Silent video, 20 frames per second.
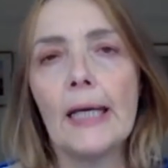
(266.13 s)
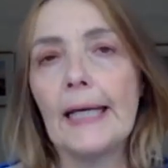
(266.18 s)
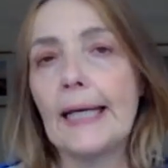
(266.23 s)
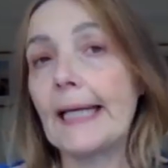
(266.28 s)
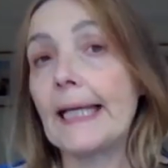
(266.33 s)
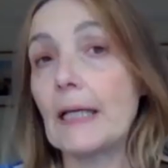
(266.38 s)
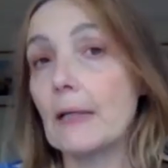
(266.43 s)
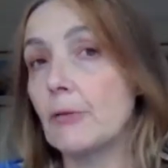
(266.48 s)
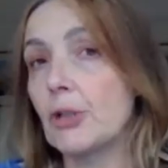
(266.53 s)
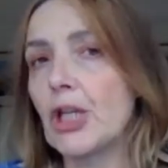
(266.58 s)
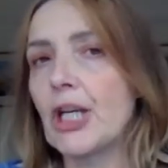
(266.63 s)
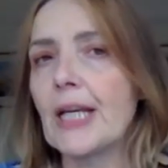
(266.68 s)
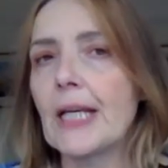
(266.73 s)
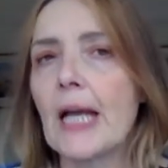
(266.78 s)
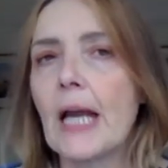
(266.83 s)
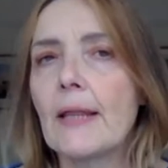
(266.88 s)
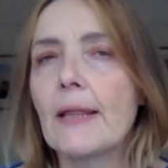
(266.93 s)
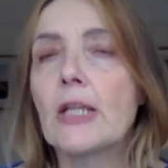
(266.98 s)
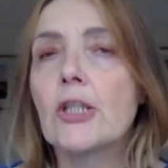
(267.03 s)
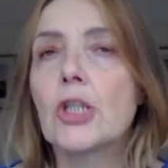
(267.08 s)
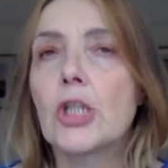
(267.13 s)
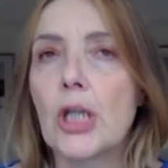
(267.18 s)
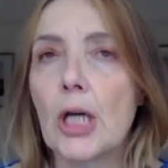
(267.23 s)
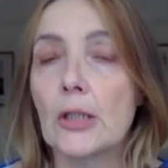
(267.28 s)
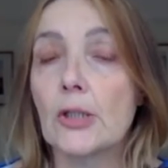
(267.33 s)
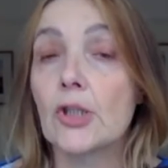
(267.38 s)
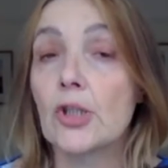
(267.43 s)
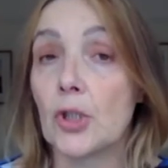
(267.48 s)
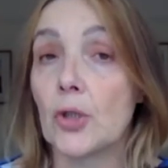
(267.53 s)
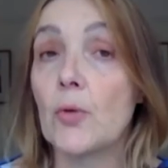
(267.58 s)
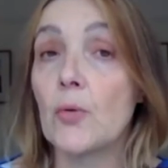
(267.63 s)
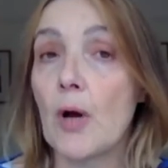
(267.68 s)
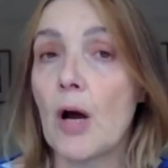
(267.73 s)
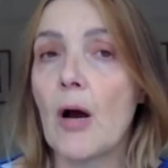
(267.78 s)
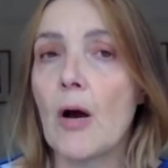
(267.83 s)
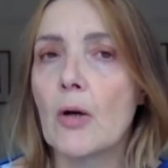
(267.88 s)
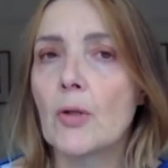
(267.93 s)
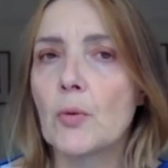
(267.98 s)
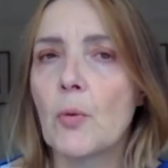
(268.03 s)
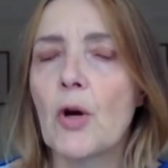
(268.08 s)
he, she, they're just too
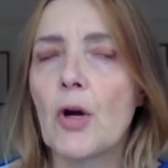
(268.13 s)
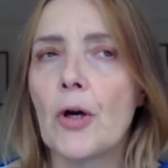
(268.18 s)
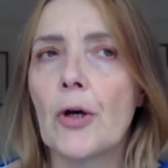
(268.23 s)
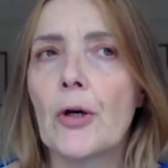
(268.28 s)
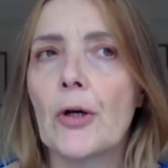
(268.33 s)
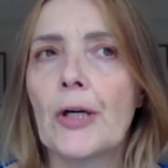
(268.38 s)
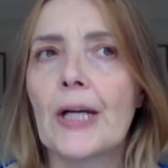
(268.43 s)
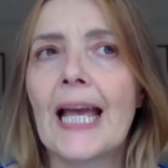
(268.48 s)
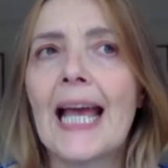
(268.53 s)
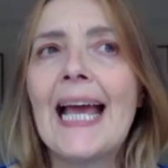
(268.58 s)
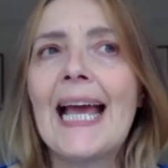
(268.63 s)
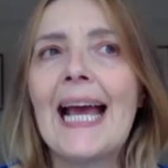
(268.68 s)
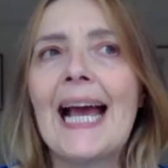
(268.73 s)
hard work.